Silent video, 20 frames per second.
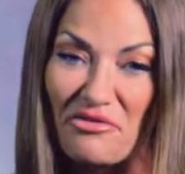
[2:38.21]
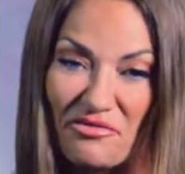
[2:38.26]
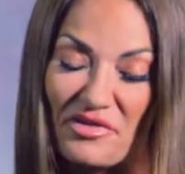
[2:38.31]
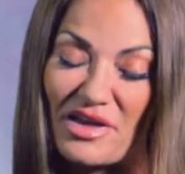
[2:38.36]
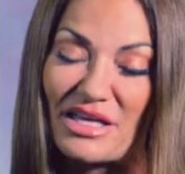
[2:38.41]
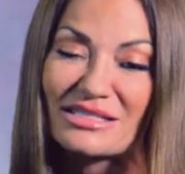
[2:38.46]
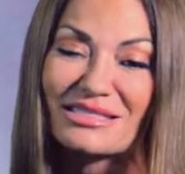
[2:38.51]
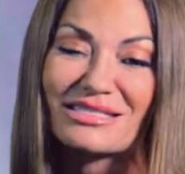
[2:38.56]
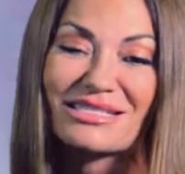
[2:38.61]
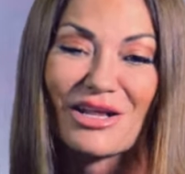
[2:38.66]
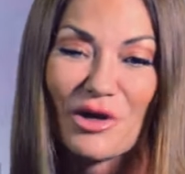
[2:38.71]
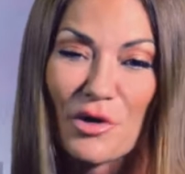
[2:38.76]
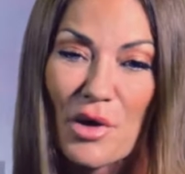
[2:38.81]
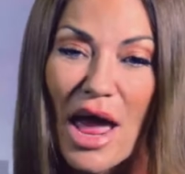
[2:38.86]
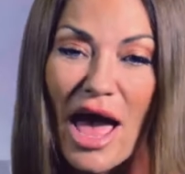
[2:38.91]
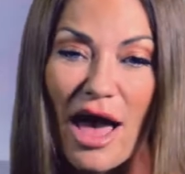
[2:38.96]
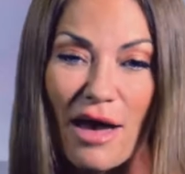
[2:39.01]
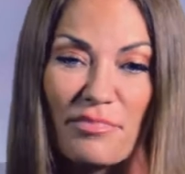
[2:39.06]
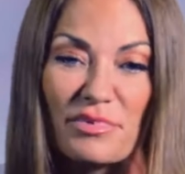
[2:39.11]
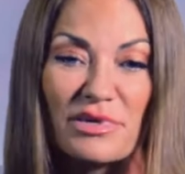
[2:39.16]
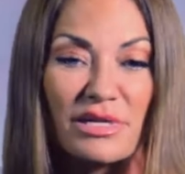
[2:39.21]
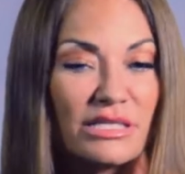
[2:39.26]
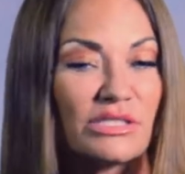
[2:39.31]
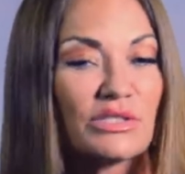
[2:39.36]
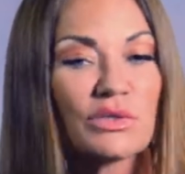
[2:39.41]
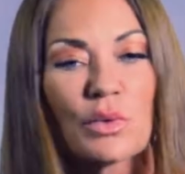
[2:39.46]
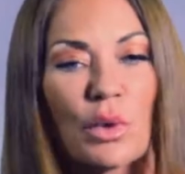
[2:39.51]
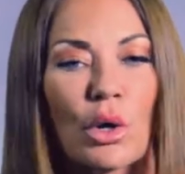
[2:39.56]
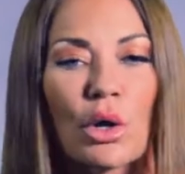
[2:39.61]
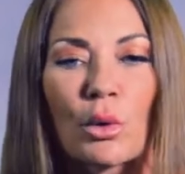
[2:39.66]
events that are happening
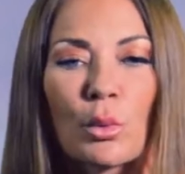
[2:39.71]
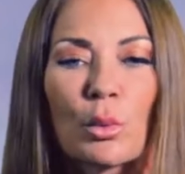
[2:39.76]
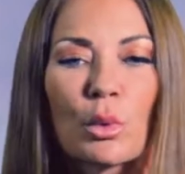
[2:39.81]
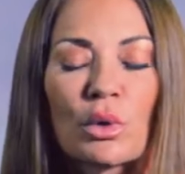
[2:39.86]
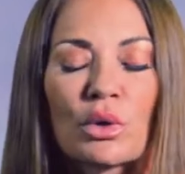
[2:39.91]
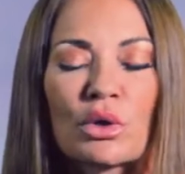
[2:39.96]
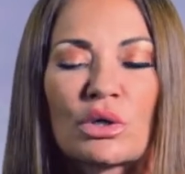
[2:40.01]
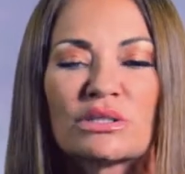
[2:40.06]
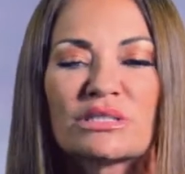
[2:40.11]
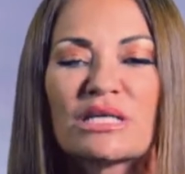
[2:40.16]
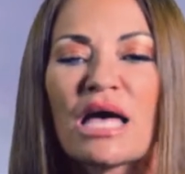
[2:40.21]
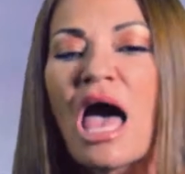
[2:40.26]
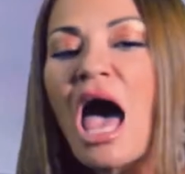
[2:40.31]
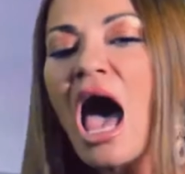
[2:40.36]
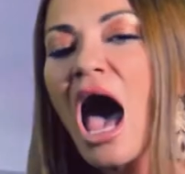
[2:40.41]
to our world,